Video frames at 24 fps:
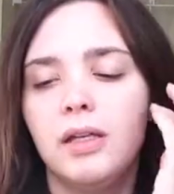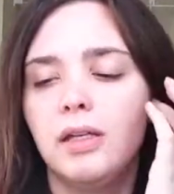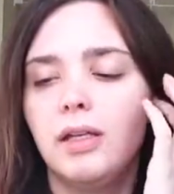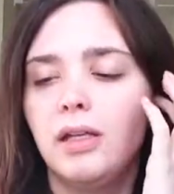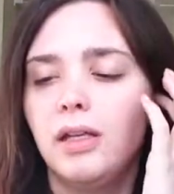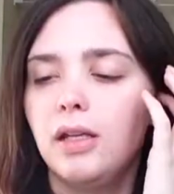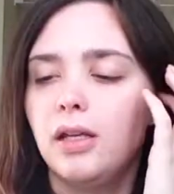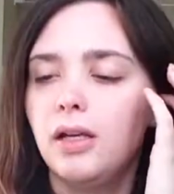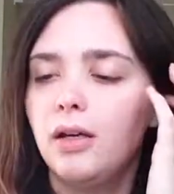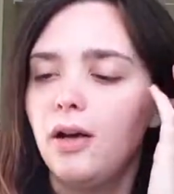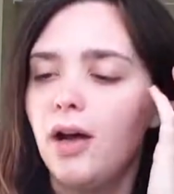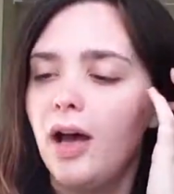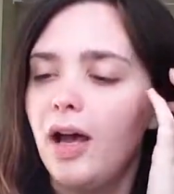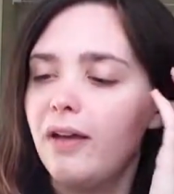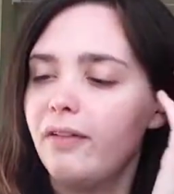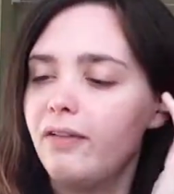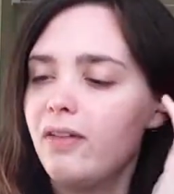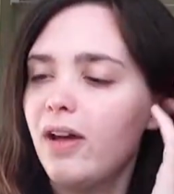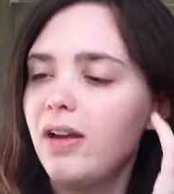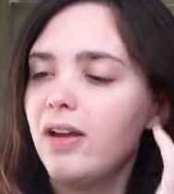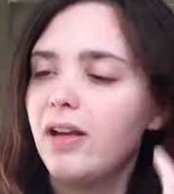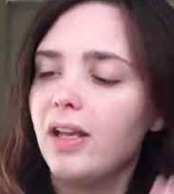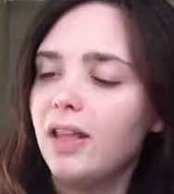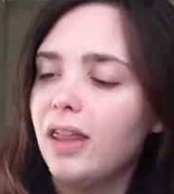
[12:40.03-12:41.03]
you know, I've
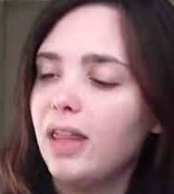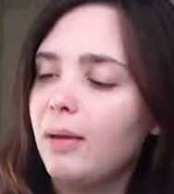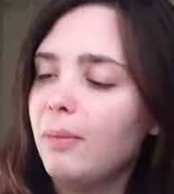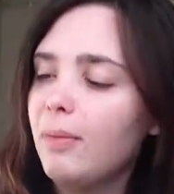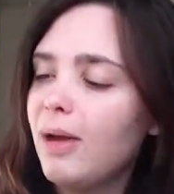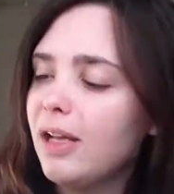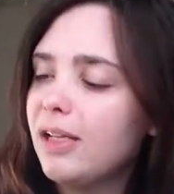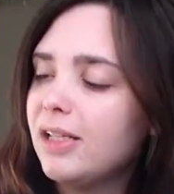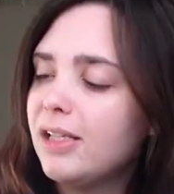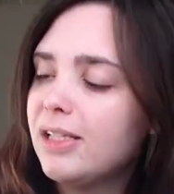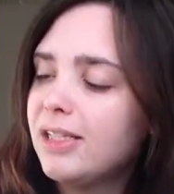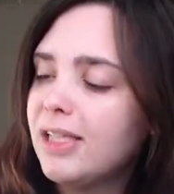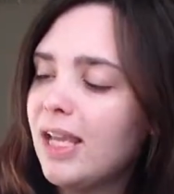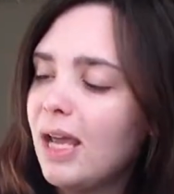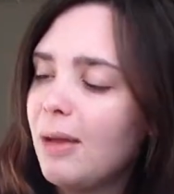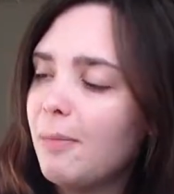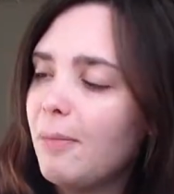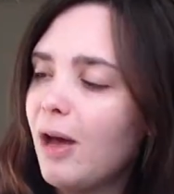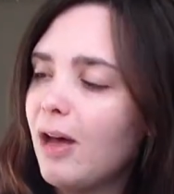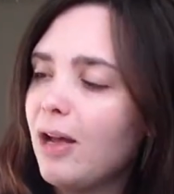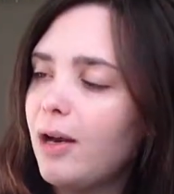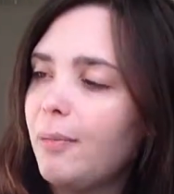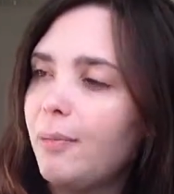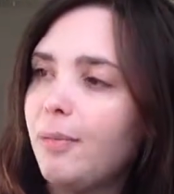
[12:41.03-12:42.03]
got nothing bad to say
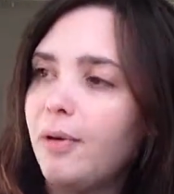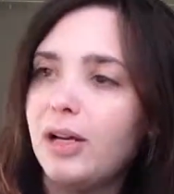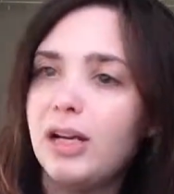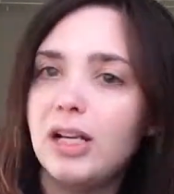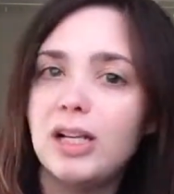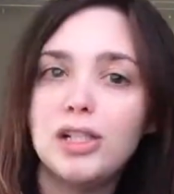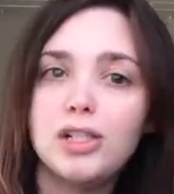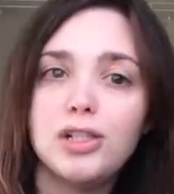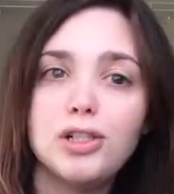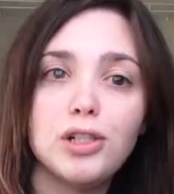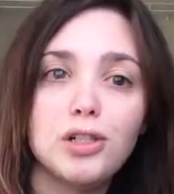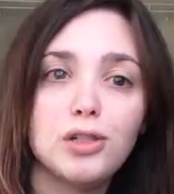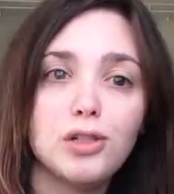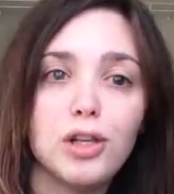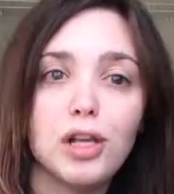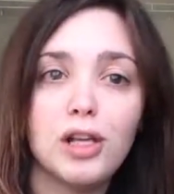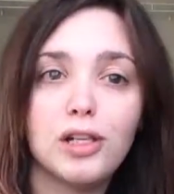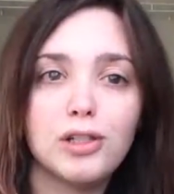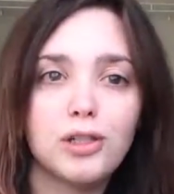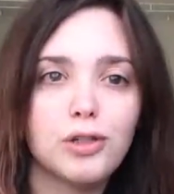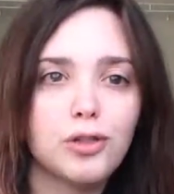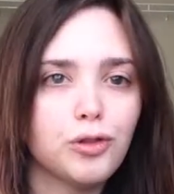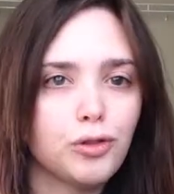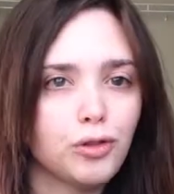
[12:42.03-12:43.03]
about it, but it's just
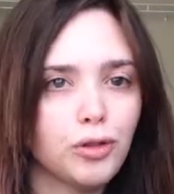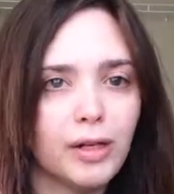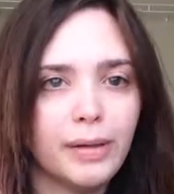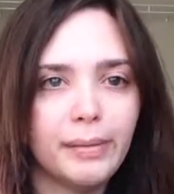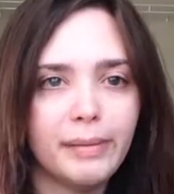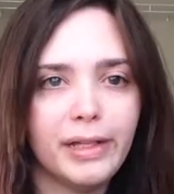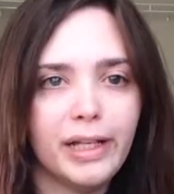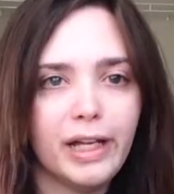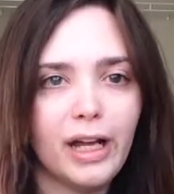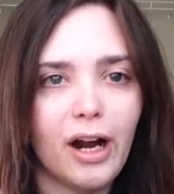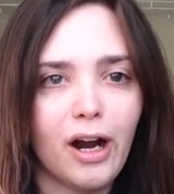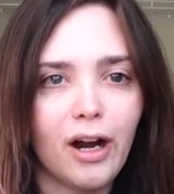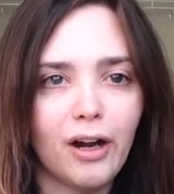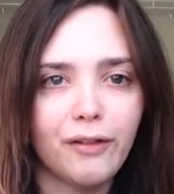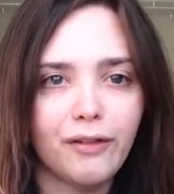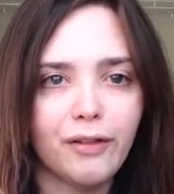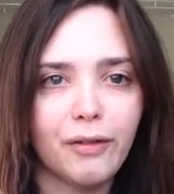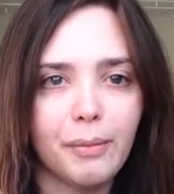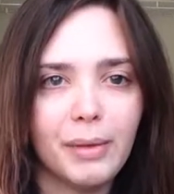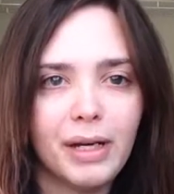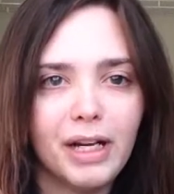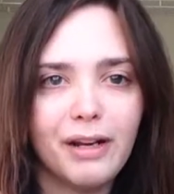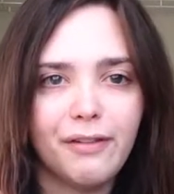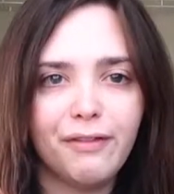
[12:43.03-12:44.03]
extremely hard for
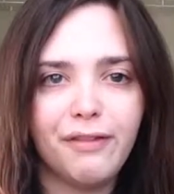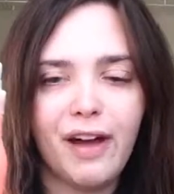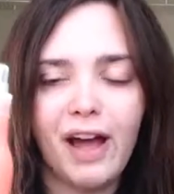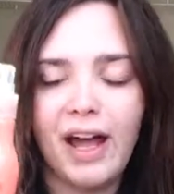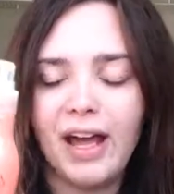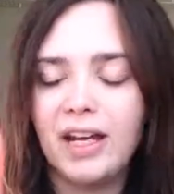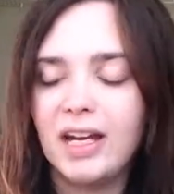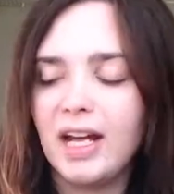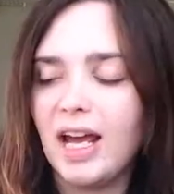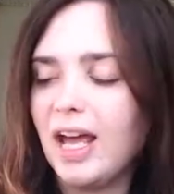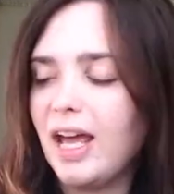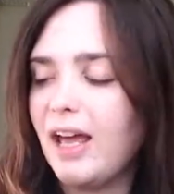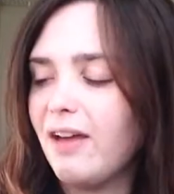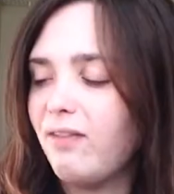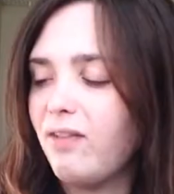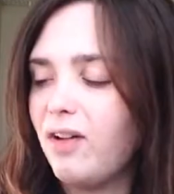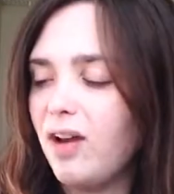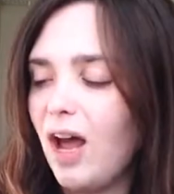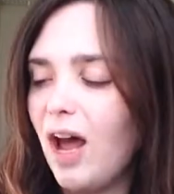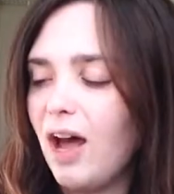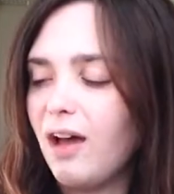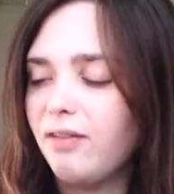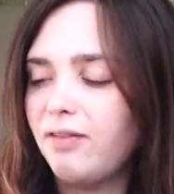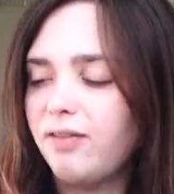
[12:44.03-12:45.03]
me to find. I have
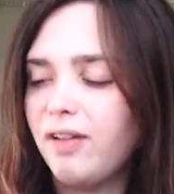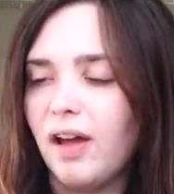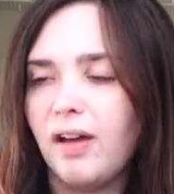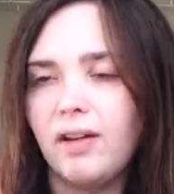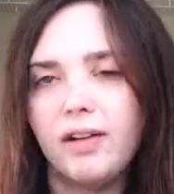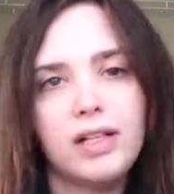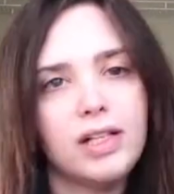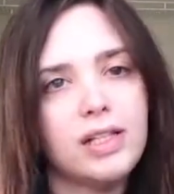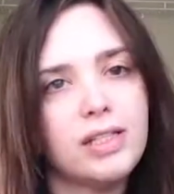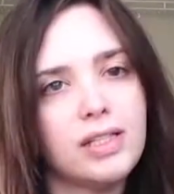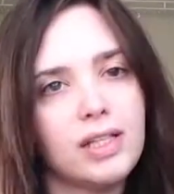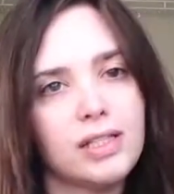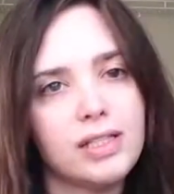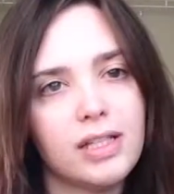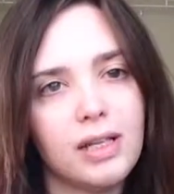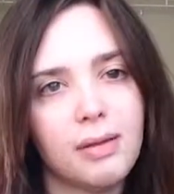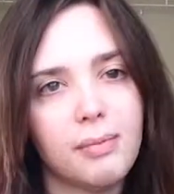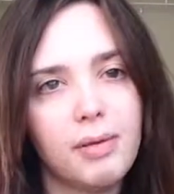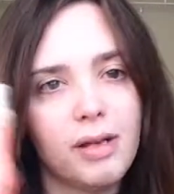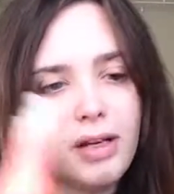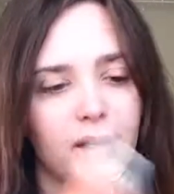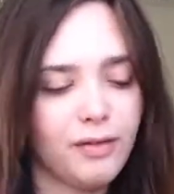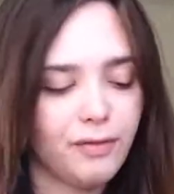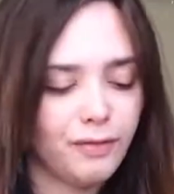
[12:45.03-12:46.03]
not found it since I've
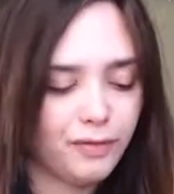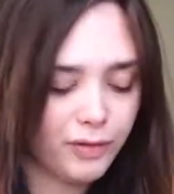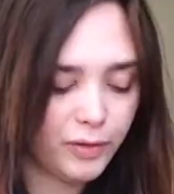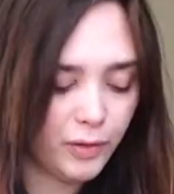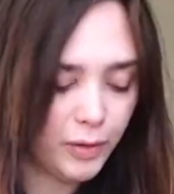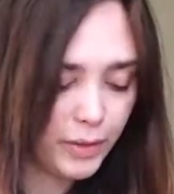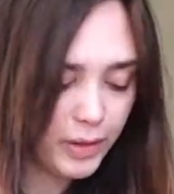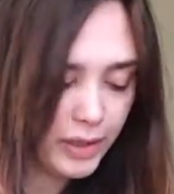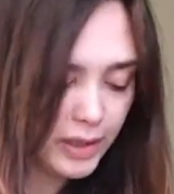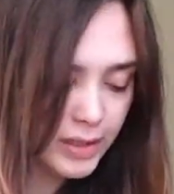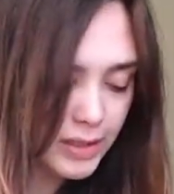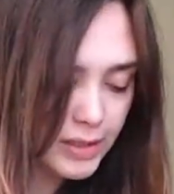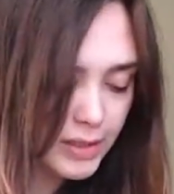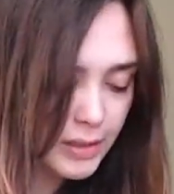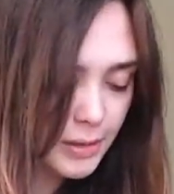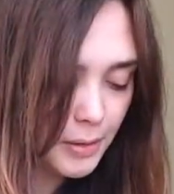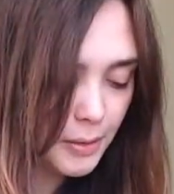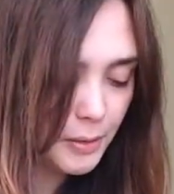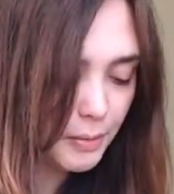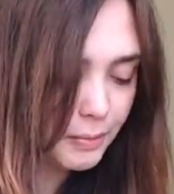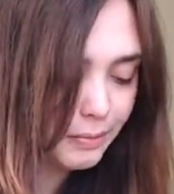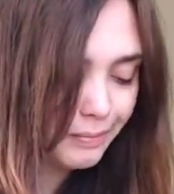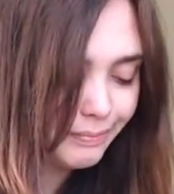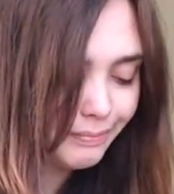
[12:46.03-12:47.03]
been in Florida,
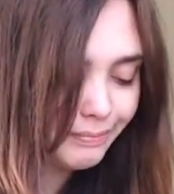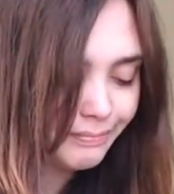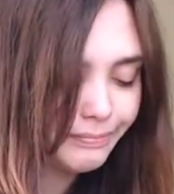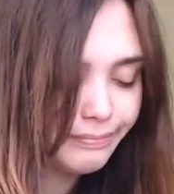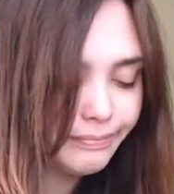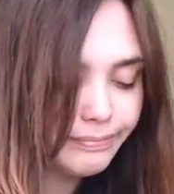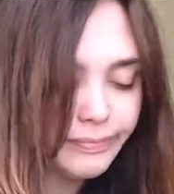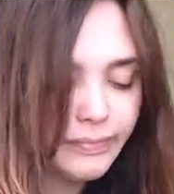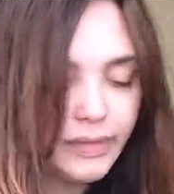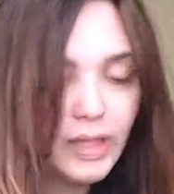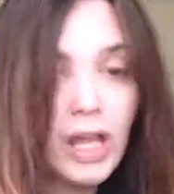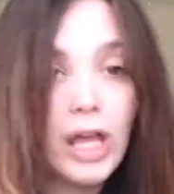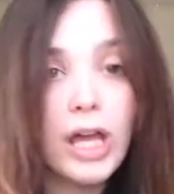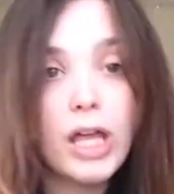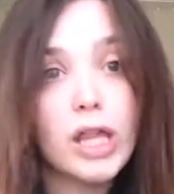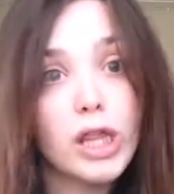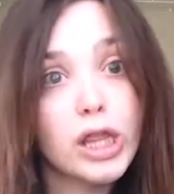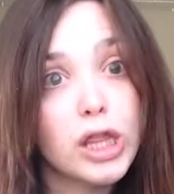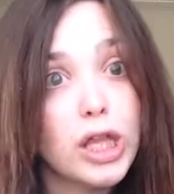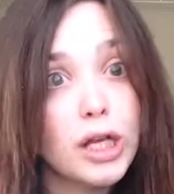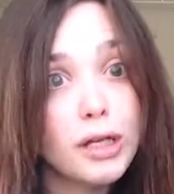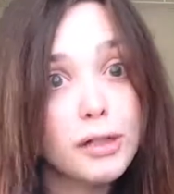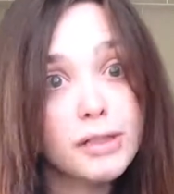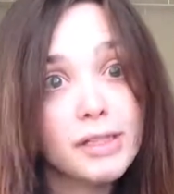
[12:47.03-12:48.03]
so
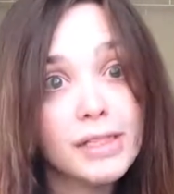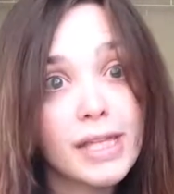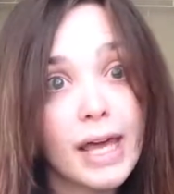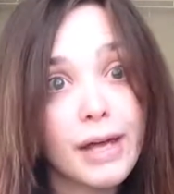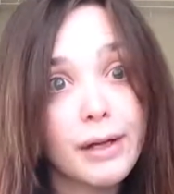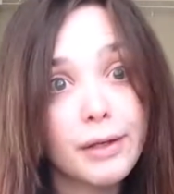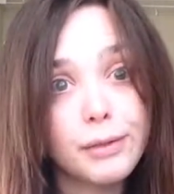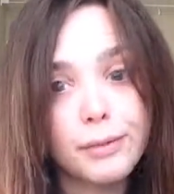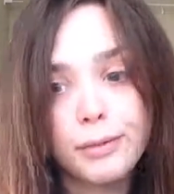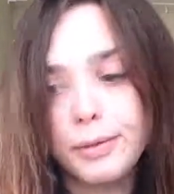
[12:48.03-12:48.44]
there's that